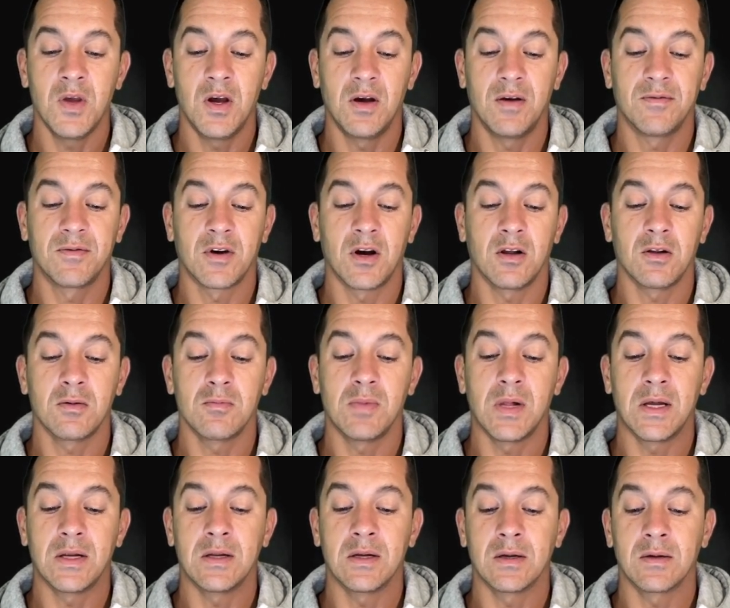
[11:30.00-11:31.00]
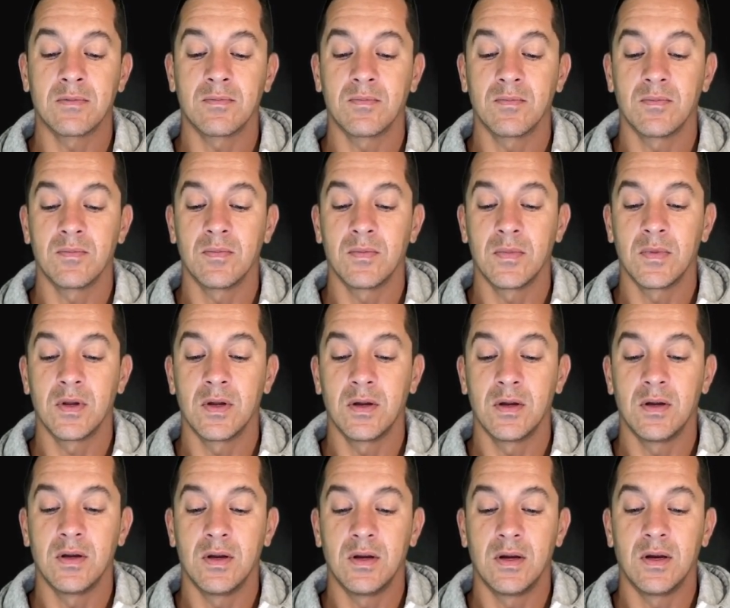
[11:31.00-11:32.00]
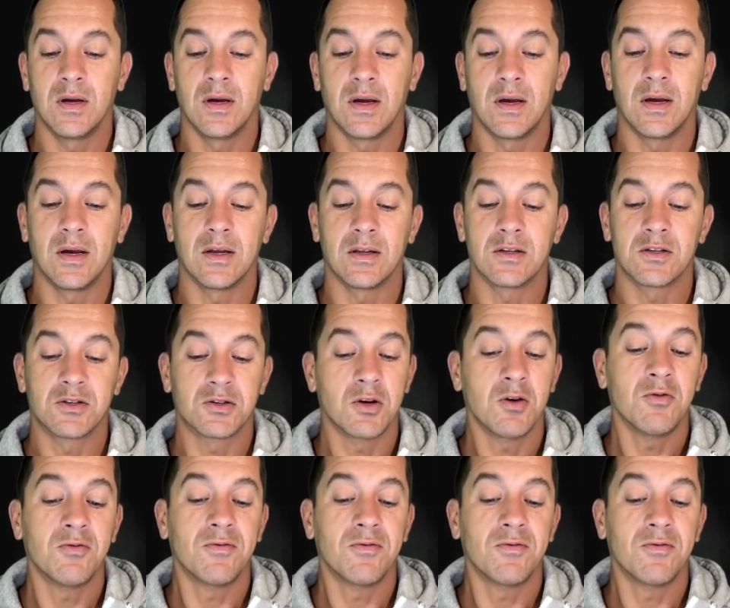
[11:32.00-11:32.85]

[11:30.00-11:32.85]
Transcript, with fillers: of color blending and so